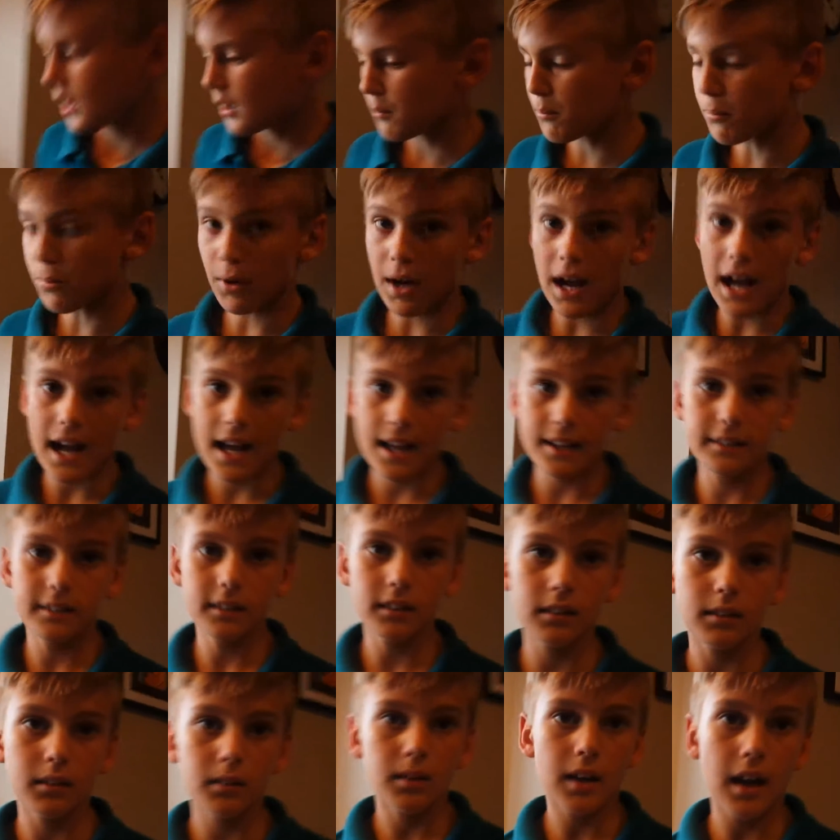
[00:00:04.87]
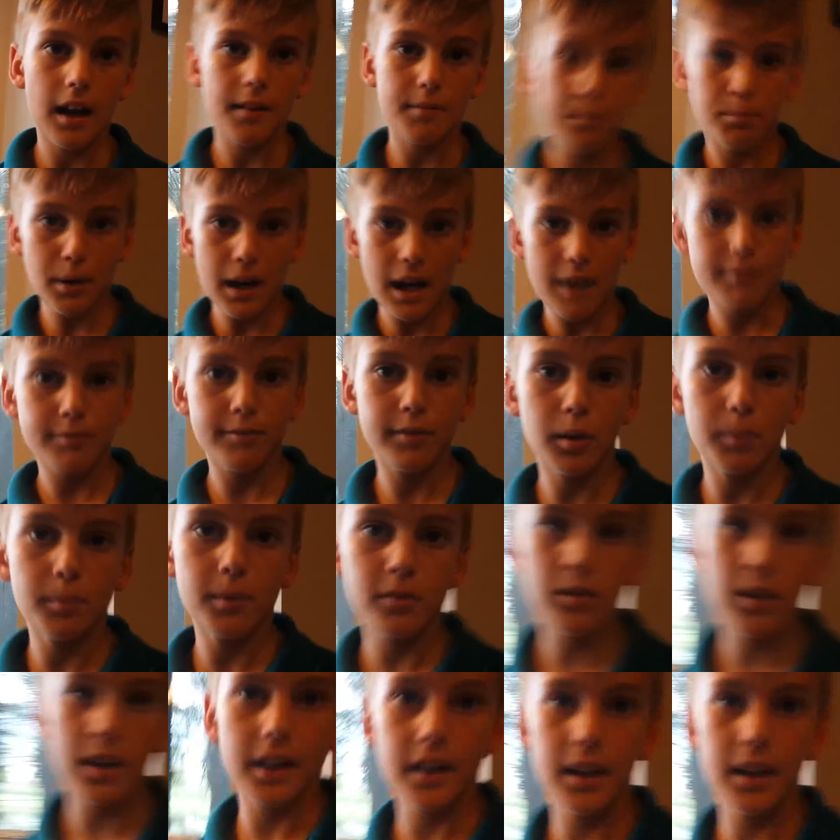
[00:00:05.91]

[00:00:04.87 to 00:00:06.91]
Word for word: Brad, I have Brad filming right